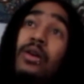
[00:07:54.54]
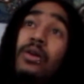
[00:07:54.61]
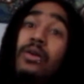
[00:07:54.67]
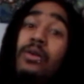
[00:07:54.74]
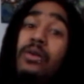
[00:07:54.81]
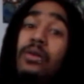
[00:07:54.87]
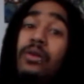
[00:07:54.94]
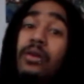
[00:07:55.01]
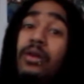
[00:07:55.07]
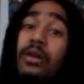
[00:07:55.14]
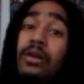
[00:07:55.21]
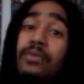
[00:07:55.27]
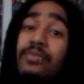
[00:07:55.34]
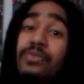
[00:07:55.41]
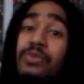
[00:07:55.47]
or
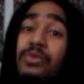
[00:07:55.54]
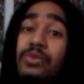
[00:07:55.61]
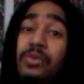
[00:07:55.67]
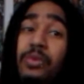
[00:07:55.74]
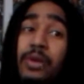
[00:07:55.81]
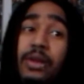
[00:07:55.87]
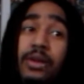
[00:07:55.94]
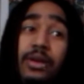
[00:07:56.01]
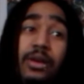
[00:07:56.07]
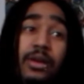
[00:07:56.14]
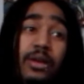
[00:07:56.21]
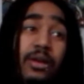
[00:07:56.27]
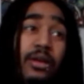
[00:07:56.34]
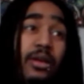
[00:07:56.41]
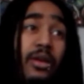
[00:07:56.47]

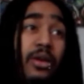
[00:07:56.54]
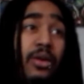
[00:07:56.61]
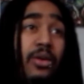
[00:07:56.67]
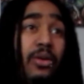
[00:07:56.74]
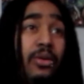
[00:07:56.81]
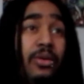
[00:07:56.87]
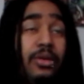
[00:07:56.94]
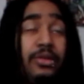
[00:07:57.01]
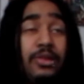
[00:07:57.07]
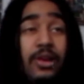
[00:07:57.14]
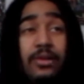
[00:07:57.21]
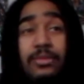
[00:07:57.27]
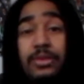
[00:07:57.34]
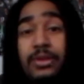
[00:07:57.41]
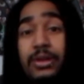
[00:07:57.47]
Twitter or
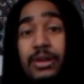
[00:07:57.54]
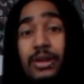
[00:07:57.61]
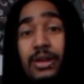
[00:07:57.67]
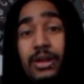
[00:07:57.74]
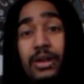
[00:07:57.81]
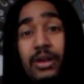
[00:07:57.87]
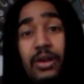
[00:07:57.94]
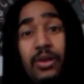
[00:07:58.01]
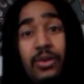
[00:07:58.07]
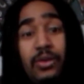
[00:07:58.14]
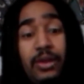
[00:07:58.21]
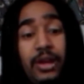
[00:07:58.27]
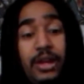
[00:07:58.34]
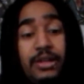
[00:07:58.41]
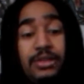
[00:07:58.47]
Tumblr or
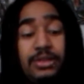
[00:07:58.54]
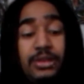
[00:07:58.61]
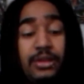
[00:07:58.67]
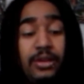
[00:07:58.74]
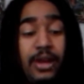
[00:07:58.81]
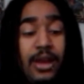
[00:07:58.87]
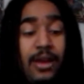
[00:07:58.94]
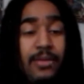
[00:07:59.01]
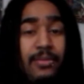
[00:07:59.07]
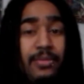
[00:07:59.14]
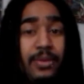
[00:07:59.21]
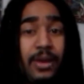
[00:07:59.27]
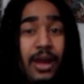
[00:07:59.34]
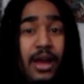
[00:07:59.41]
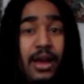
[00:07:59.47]
Instagram,
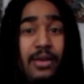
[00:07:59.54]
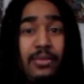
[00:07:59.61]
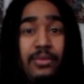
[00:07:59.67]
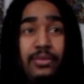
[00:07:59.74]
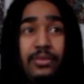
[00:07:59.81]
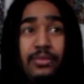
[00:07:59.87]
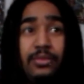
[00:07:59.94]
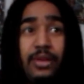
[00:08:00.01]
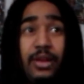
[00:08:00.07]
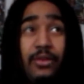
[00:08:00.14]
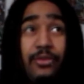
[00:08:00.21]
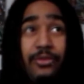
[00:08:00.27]
but or